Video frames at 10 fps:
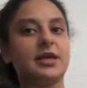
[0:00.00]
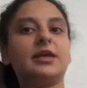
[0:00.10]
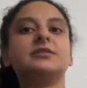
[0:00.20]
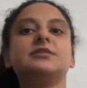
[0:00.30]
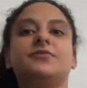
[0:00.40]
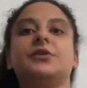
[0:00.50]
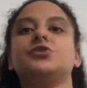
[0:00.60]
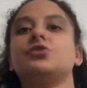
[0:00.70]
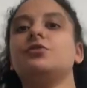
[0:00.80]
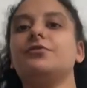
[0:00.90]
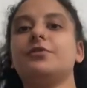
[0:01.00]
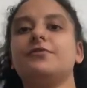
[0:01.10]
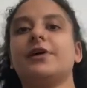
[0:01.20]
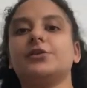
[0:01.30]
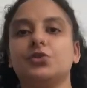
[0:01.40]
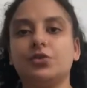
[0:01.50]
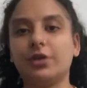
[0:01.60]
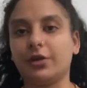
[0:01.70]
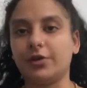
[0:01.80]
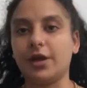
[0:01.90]
It's a facial for the vaginal
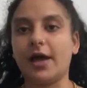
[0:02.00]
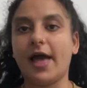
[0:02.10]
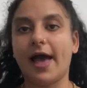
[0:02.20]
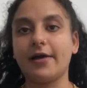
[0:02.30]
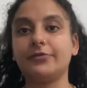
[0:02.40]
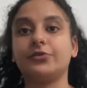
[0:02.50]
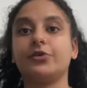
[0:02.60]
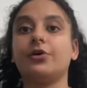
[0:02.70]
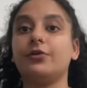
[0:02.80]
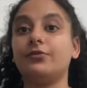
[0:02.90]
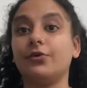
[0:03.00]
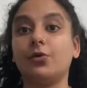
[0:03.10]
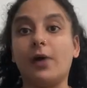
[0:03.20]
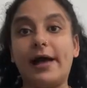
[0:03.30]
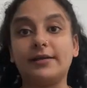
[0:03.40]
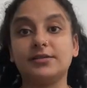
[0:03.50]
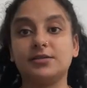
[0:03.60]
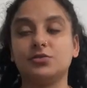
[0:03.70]
area after a full wax.